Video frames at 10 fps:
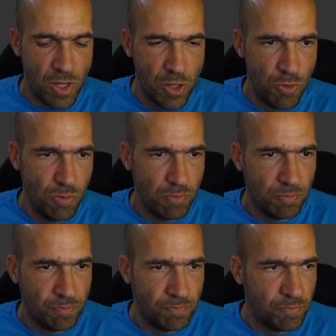U,
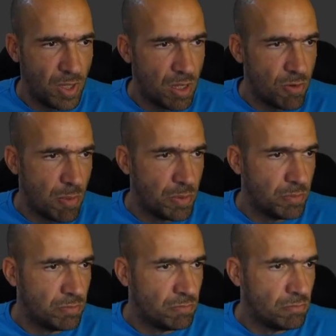unwrap.
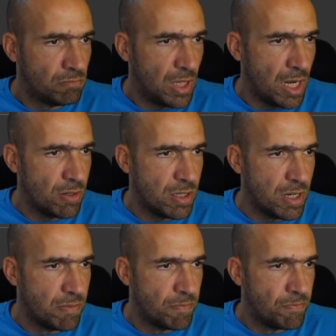And you
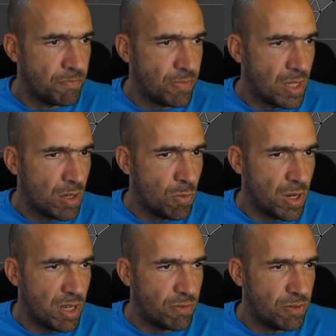see,
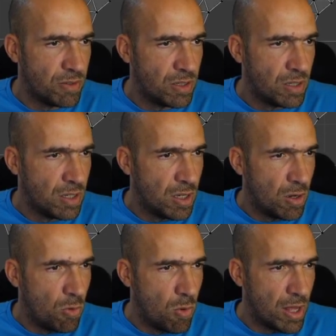we have
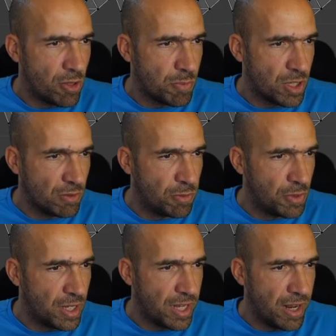one object
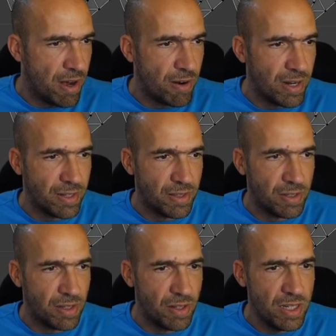for the hair and
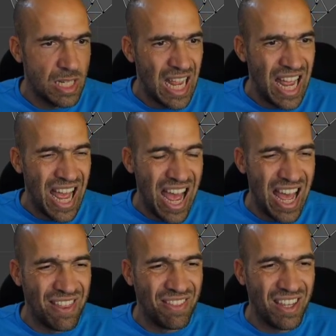this,
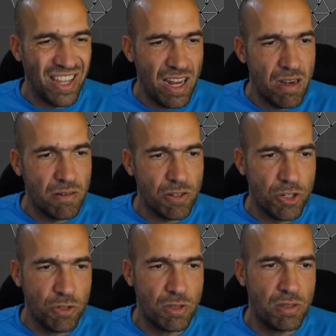and the hair
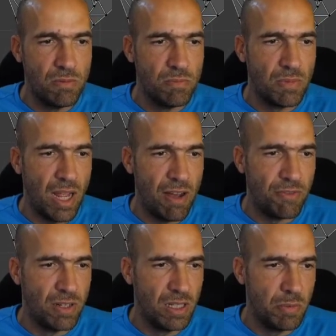should
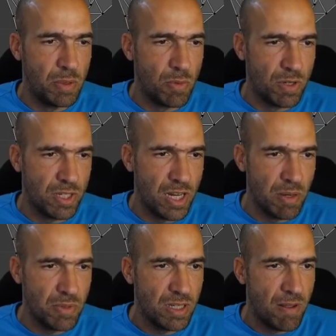have a little bit more
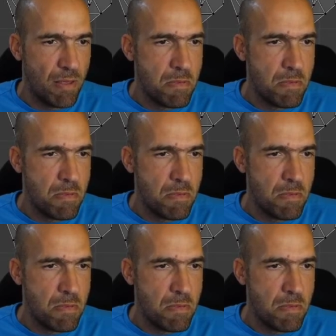seams